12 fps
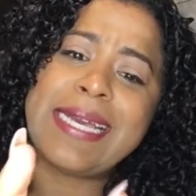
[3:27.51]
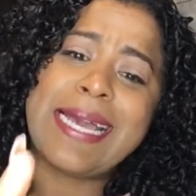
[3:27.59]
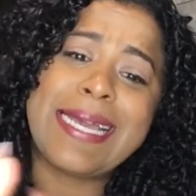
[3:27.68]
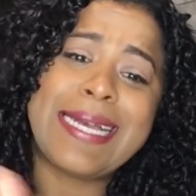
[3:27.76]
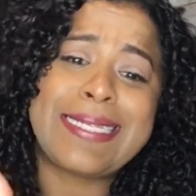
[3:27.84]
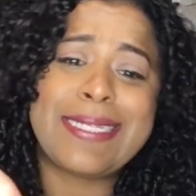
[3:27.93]
I
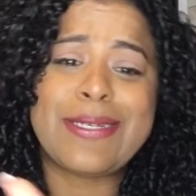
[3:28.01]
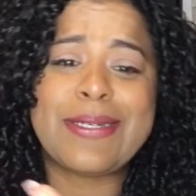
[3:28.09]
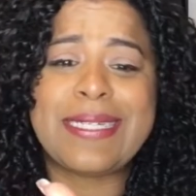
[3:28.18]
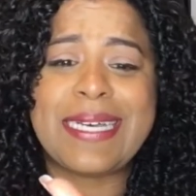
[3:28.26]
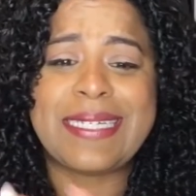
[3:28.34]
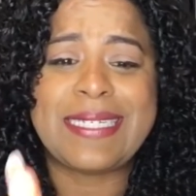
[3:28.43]
guess it
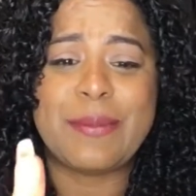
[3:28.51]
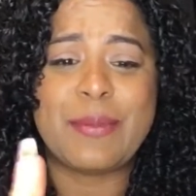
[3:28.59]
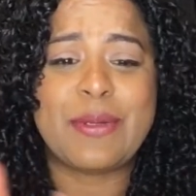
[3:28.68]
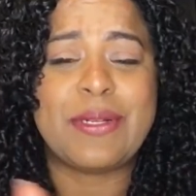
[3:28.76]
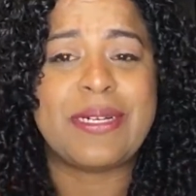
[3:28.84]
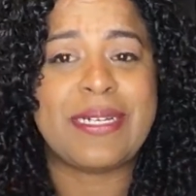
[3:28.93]
looks like a
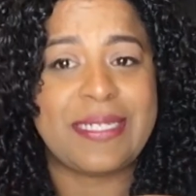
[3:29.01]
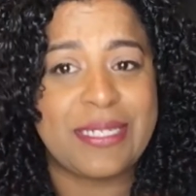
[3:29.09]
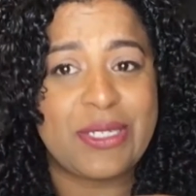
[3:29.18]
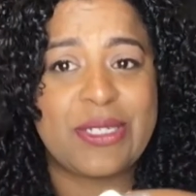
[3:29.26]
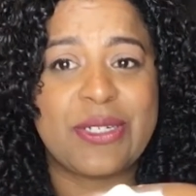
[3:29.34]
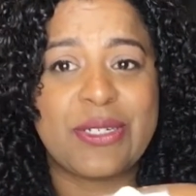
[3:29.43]
typical
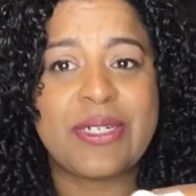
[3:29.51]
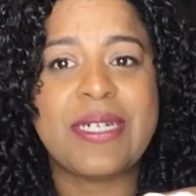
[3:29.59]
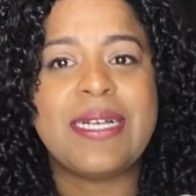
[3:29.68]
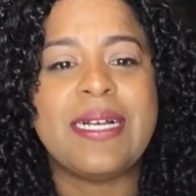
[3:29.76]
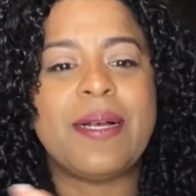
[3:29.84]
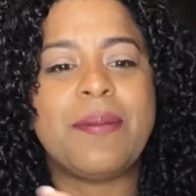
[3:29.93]
conditioner,
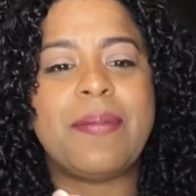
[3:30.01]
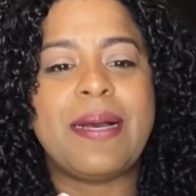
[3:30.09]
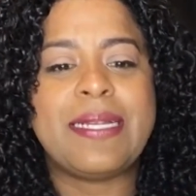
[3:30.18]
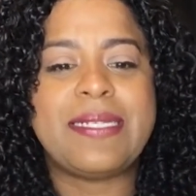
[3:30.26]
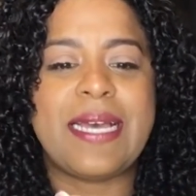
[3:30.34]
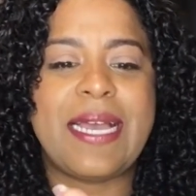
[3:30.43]

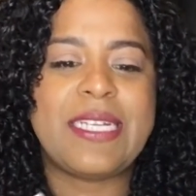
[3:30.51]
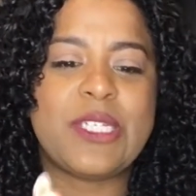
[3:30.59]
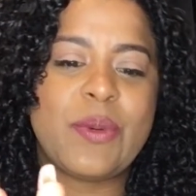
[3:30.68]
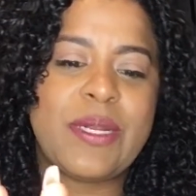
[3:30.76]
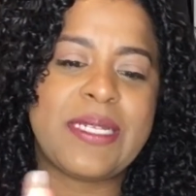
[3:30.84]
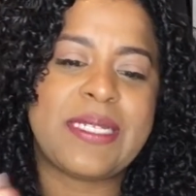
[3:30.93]
but I just
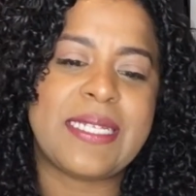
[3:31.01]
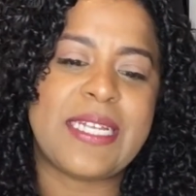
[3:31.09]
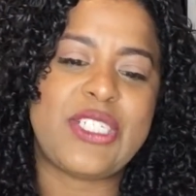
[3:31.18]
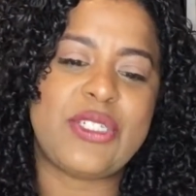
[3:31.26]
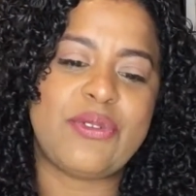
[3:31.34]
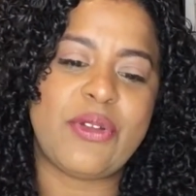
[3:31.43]
wanted to
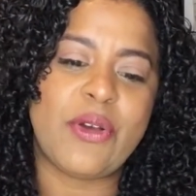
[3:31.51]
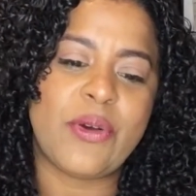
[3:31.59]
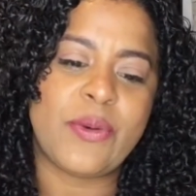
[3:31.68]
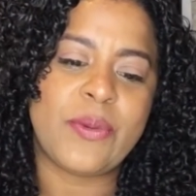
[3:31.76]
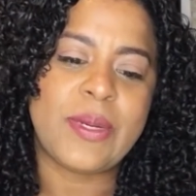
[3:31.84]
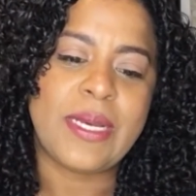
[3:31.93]
let you
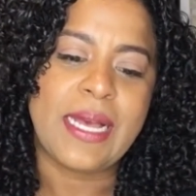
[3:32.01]
know,